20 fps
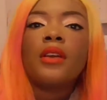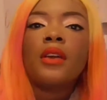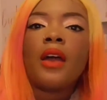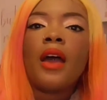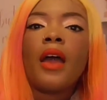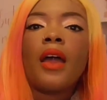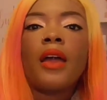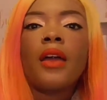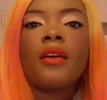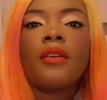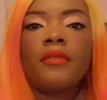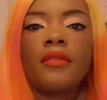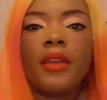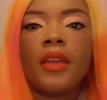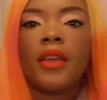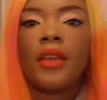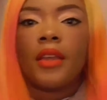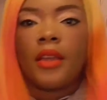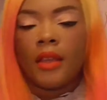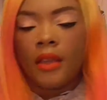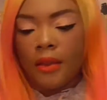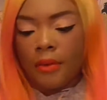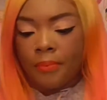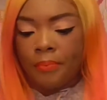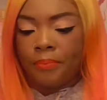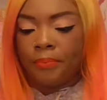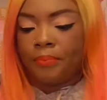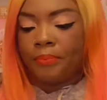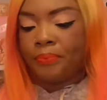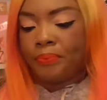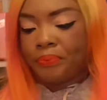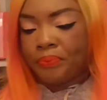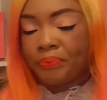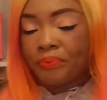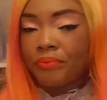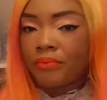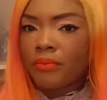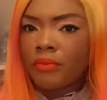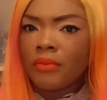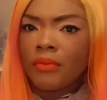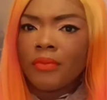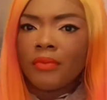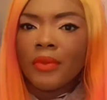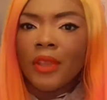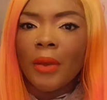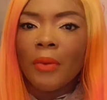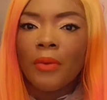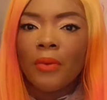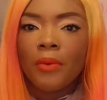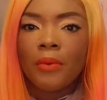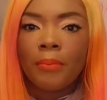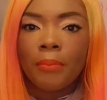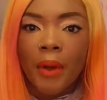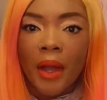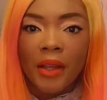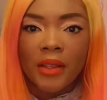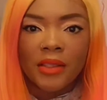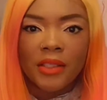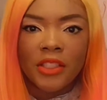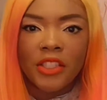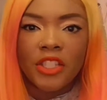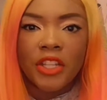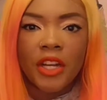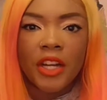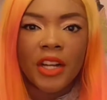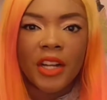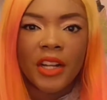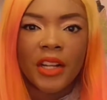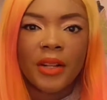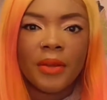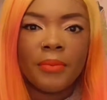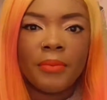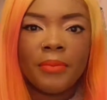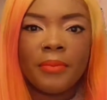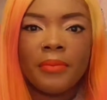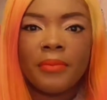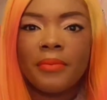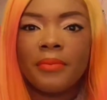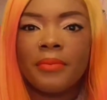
I have a BOXYCHARM